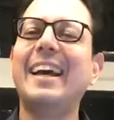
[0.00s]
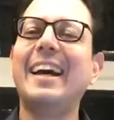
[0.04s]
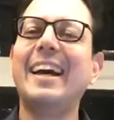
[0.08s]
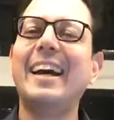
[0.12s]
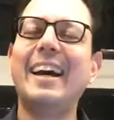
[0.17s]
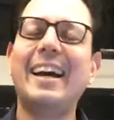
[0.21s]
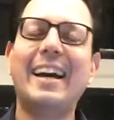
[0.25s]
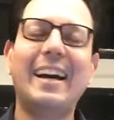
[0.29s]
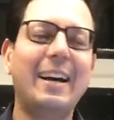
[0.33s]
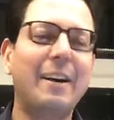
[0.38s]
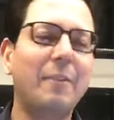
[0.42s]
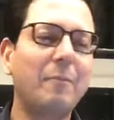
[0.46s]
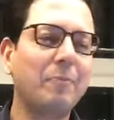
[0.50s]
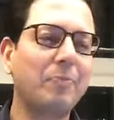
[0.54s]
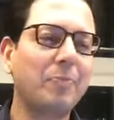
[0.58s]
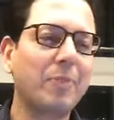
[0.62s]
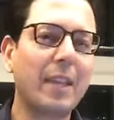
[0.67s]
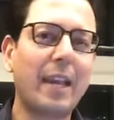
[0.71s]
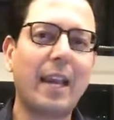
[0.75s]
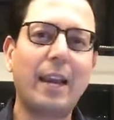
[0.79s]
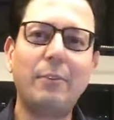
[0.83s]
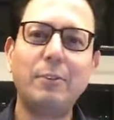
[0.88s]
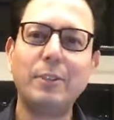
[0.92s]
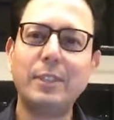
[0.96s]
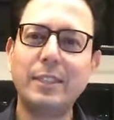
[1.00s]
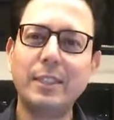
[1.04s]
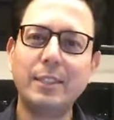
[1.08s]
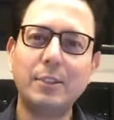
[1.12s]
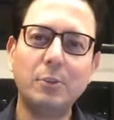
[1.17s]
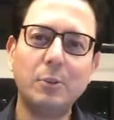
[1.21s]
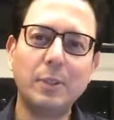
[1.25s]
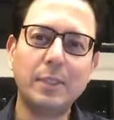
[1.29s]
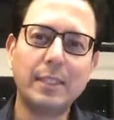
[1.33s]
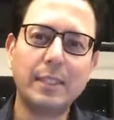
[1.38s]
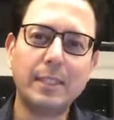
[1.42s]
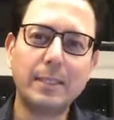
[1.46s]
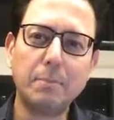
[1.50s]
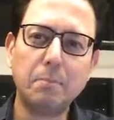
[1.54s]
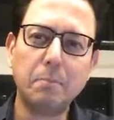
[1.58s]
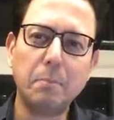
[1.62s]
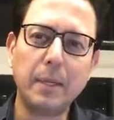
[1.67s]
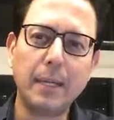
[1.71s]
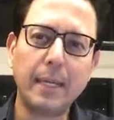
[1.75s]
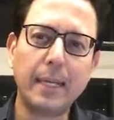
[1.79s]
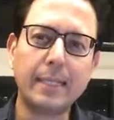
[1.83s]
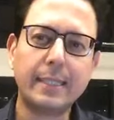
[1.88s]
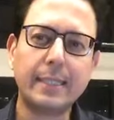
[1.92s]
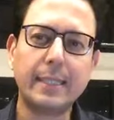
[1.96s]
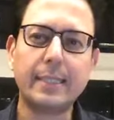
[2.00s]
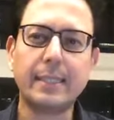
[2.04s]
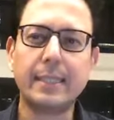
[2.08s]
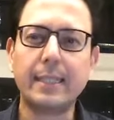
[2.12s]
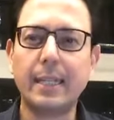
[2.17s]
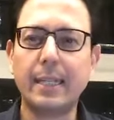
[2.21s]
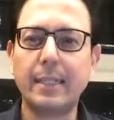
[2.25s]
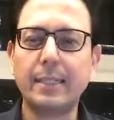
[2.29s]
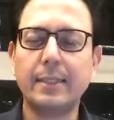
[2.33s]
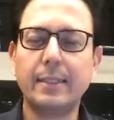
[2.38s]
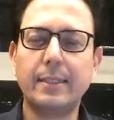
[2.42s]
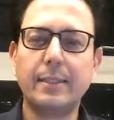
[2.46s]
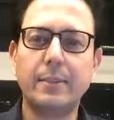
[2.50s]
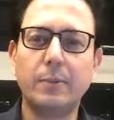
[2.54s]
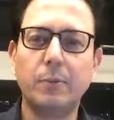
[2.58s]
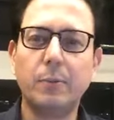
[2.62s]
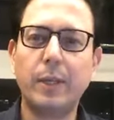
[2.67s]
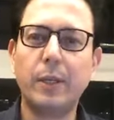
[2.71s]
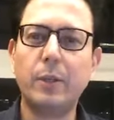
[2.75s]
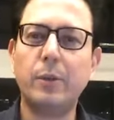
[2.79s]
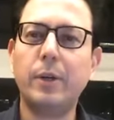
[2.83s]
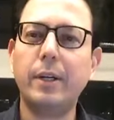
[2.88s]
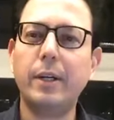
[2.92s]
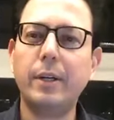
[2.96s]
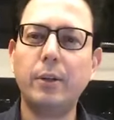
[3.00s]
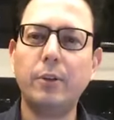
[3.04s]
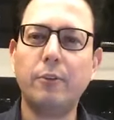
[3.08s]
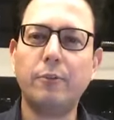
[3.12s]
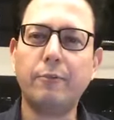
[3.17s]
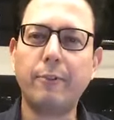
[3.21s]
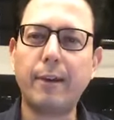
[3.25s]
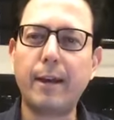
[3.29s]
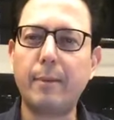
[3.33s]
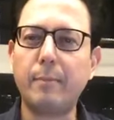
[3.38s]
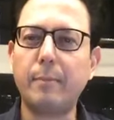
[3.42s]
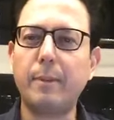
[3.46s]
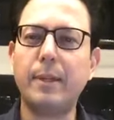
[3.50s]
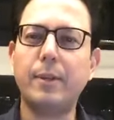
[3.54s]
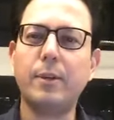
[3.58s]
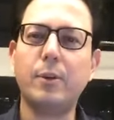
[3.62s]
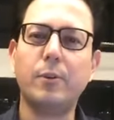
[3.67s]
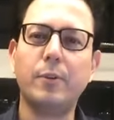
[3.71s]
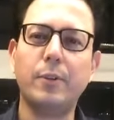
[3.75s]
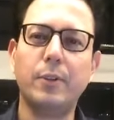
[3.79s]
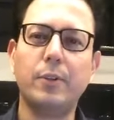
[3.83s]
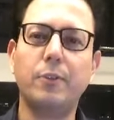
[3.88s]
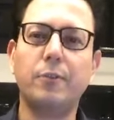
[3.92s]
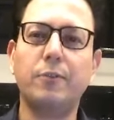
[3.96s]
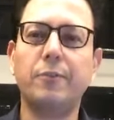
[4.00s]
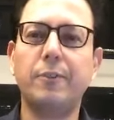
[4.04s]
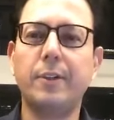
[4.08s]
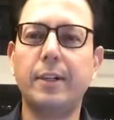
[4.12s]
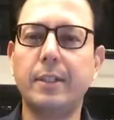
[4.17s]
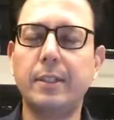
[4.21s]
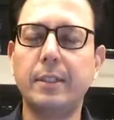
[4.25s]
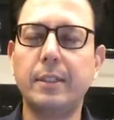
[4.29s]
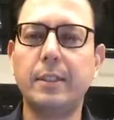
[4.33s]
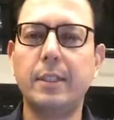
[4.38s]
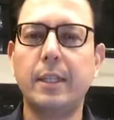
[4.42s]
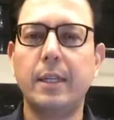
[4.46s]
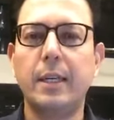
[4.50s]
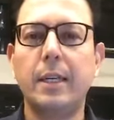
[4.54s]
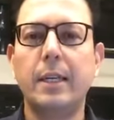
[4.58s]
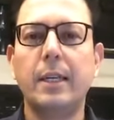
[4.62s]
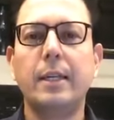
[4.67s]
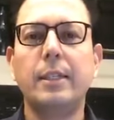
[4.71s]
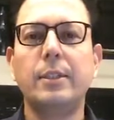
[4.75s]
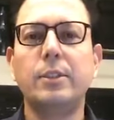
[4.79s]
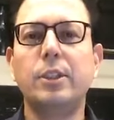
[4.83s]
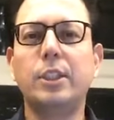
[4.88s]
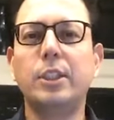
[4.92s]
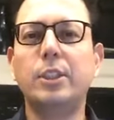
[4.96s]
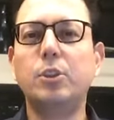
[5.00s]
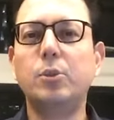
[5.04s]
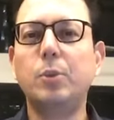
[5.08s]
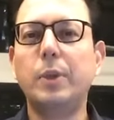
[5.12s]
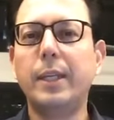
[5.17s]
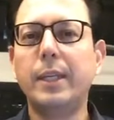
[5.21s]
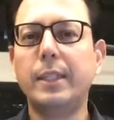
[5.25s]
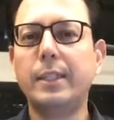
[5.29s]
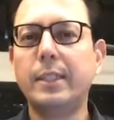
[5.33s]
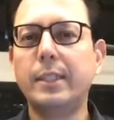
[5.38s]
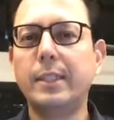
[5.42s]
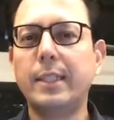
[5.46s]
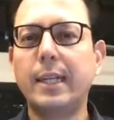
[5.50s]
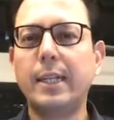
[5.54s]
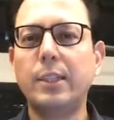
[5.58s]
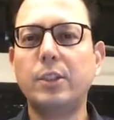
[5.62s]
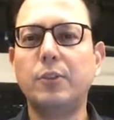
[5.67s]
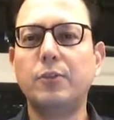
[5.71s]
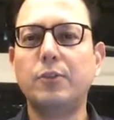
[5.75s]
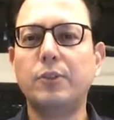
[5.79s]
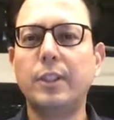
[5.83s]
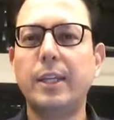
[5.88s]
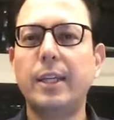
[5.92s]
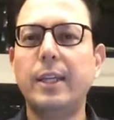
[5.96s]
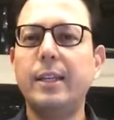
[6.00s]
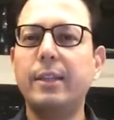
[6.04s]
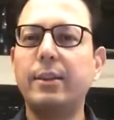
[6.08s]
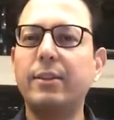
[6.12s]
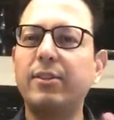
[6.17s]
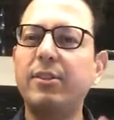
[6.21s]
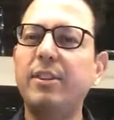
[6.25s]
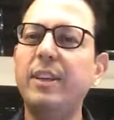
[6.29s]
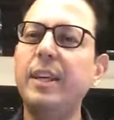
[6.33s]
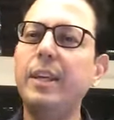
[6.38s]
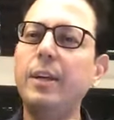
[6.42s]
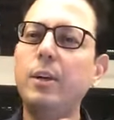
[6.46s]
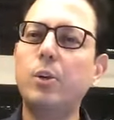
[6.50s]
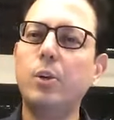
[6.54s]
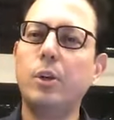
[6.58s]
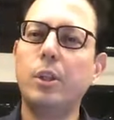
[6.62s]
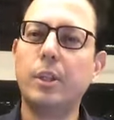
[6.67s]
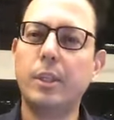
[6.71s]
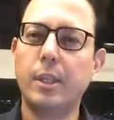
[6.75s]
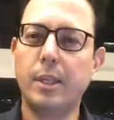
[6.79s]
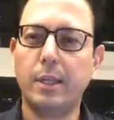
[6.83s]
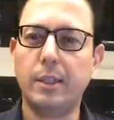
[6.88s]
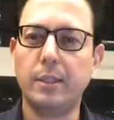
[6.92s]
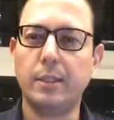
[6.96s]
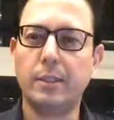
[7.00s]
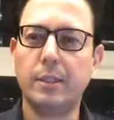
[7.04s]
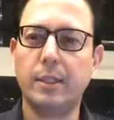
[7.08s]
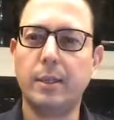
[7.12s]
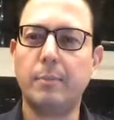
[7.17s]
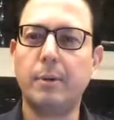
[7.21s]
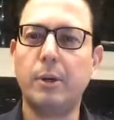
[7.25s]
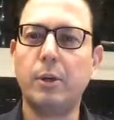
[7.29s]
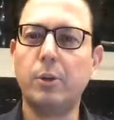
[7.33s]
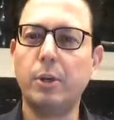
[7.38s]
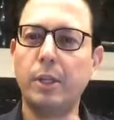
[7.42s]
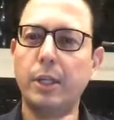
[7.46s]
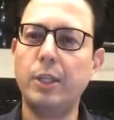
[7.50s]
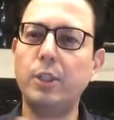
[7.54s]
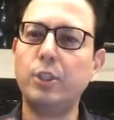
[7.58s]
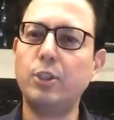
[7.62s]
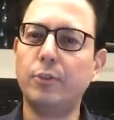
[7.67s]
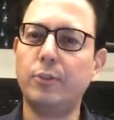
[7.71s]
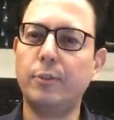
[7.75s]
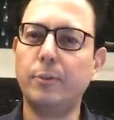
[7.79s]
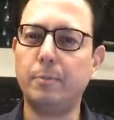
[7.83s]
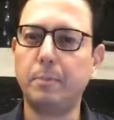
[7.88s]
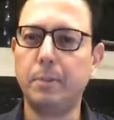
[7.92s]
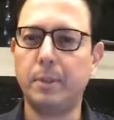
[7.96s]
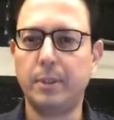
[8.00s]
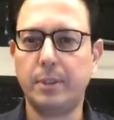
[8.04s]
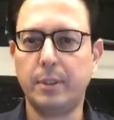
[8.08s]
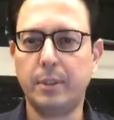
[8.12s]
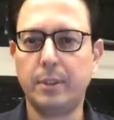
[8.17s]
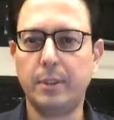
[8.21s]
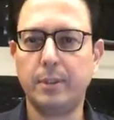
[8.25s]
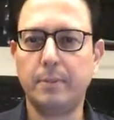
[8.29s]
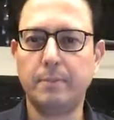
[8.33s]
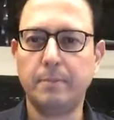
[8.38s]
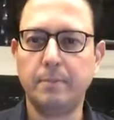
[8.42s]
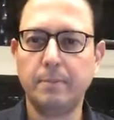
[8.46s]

Uh, I would say do a simple exercise. When you're in your family or with your friends, just do an exercise of saying three good things about each of the person.